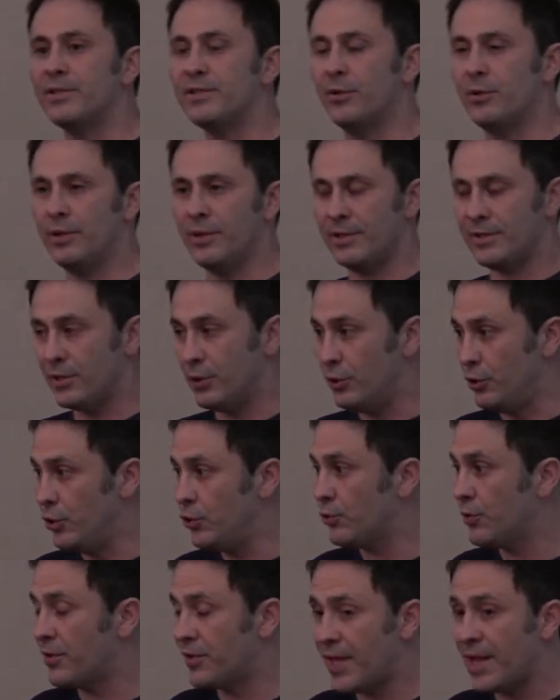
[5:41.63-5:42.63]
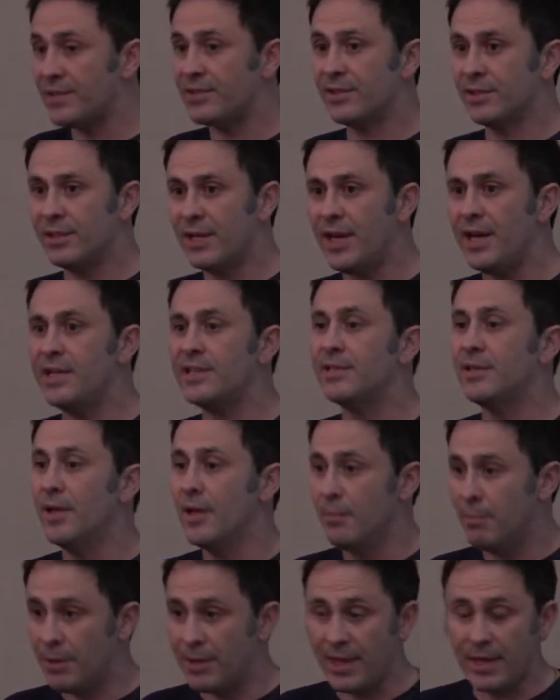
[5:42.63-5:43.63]
So it's unusual that that's the case,
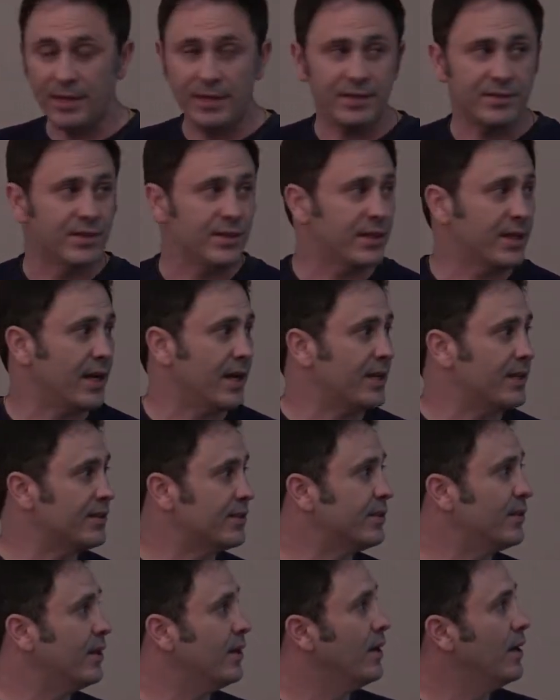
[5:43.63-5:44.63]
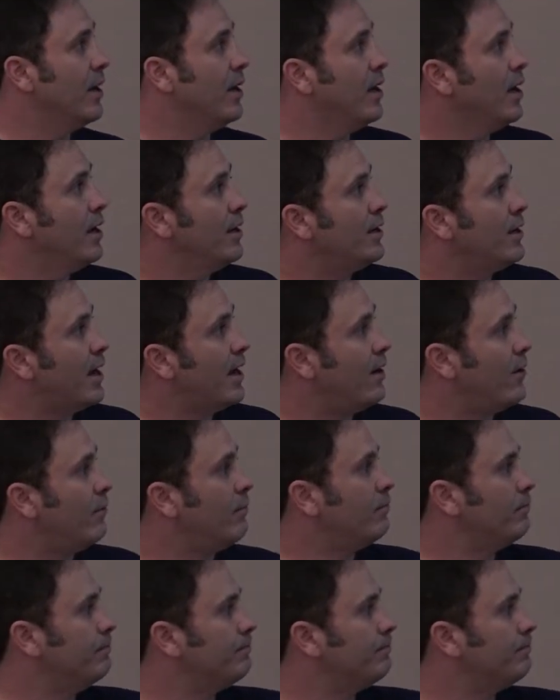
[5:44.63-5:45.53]
but that is the case. Now,